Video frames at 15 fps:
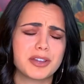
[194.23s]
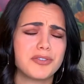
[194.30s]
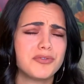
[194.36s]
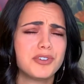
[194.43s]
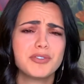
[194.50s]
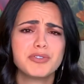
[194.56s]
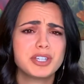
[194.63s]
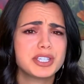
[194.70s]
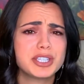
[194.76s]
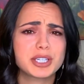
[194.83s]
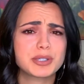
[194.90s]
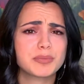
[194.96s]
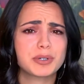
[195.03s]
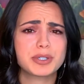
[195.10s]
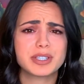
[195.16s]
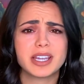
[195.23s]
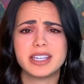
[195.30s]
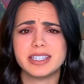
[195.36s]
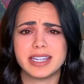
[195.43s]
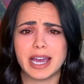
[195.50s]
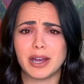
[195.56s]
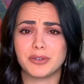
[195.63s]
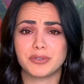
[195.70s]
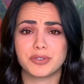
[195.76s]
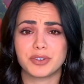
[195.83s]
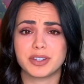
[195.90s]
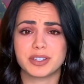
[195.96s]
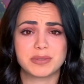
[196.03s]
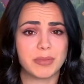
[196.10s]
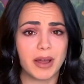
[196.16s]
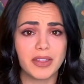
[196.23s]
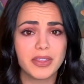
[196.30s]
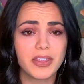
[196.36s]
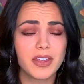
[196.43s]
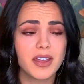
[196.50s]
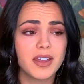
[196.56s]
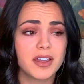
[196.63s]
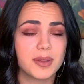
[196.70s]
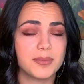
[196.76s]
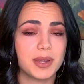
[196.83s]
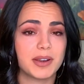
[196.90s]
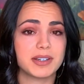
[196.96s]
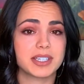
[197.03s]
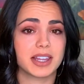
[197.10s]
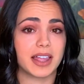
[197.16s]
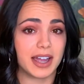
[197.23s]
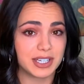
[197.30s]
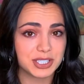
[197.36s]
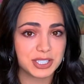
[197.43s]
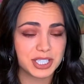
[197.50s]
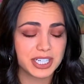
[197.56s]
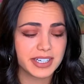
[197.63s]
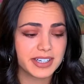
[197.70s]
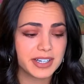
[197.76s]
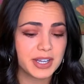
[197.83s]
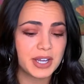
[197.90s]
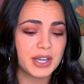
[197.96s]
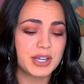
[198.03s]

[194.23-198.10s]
56% down for this month compared to last year.